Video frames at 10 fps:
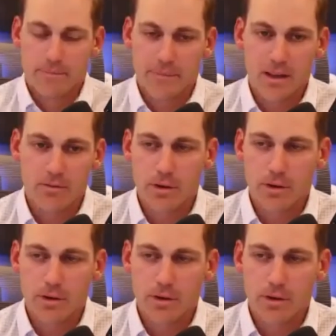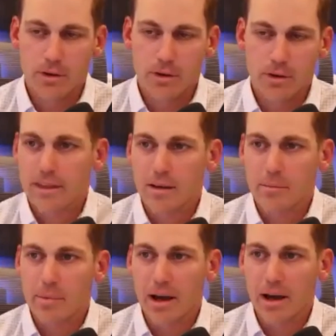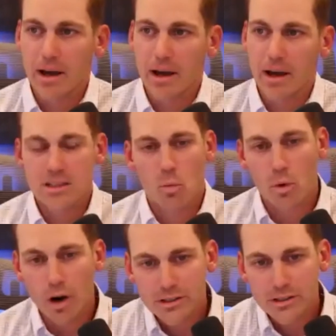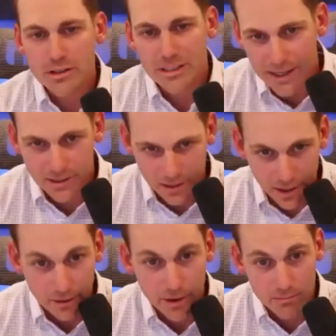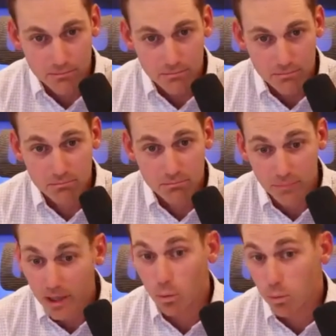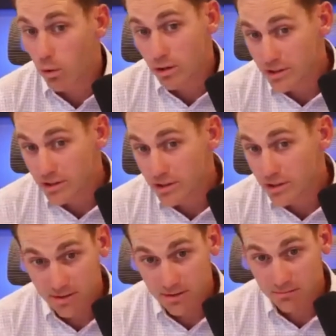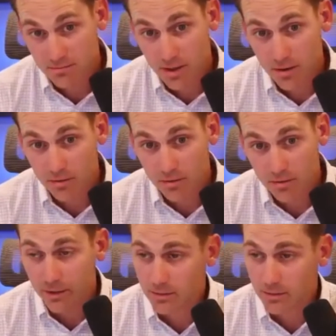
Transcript: if we logically think about it, what is worst case scenario? Like, worst case, right?